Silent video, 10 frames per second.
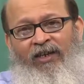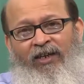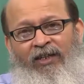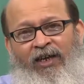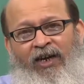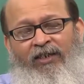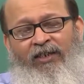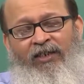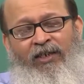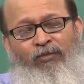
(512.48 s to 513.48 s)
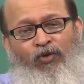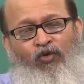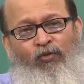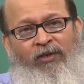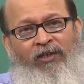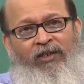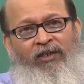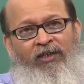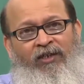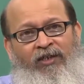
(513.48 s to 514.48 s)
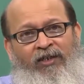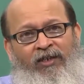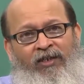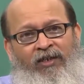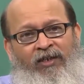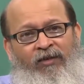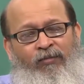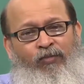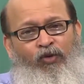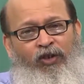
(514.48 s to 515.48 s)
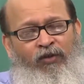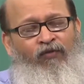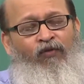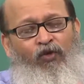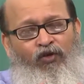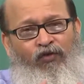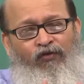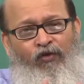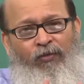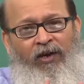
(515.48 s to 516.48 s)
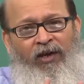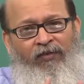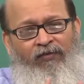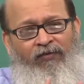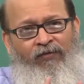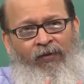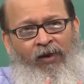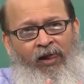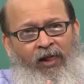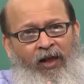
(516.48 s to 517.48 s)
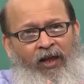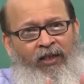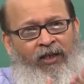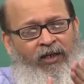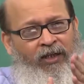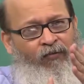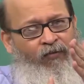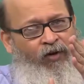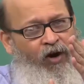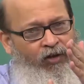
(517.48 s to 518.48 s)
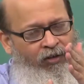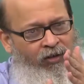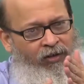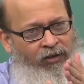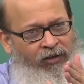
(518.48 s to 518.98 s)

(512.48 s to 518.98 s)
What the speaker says: That seems to be the pushing force of human life, that they want,